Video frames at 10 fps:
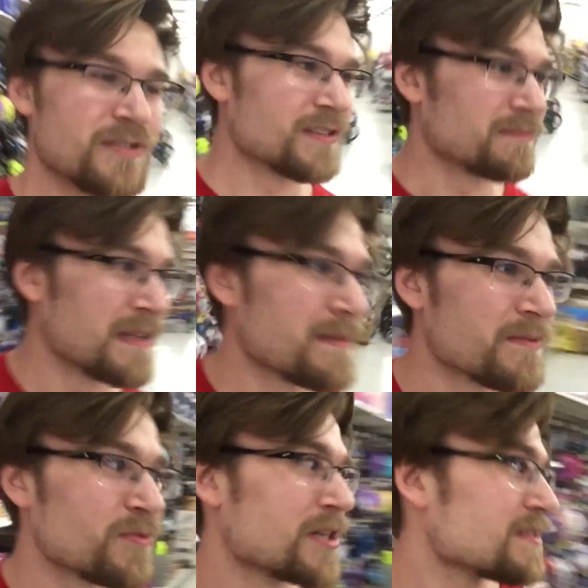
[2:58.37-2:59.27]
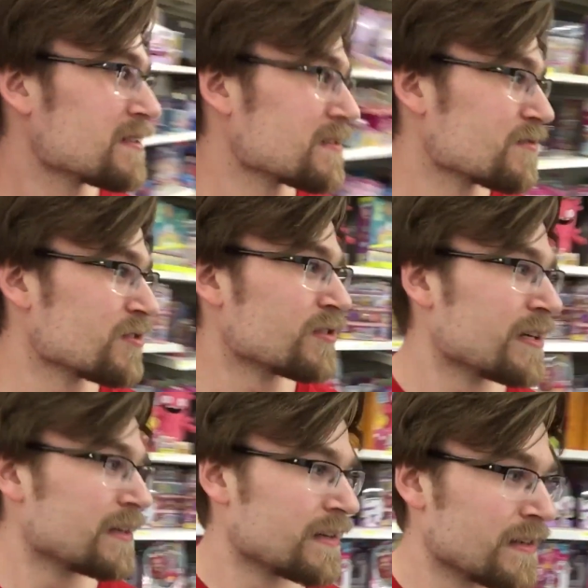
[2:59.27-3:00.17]
shouldn't complain about the prices, it's
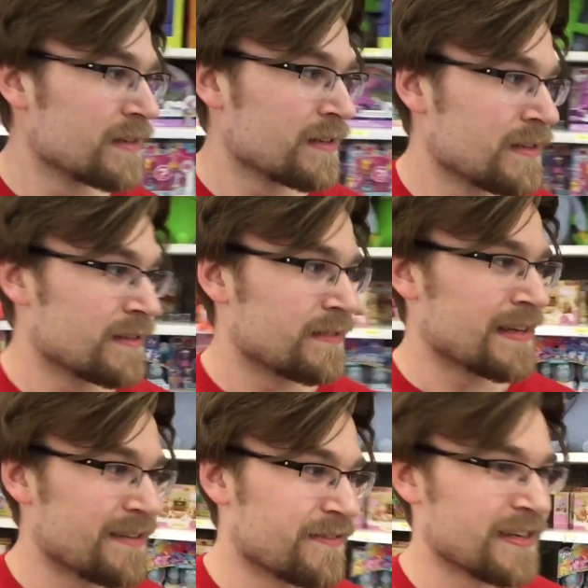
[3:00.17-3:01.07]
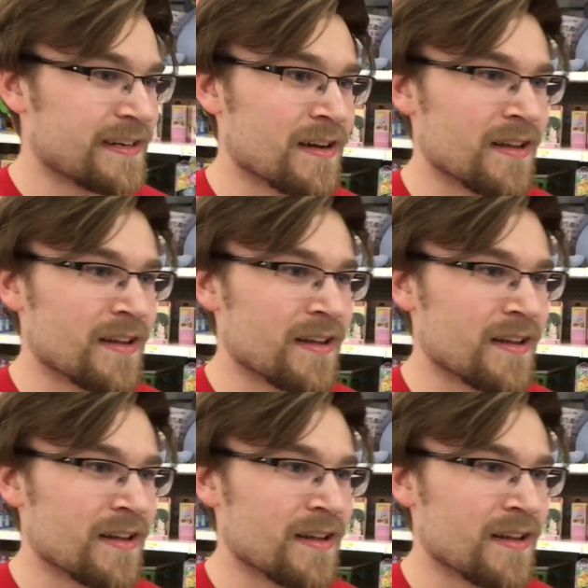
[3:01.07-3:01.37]
rude. That Infinity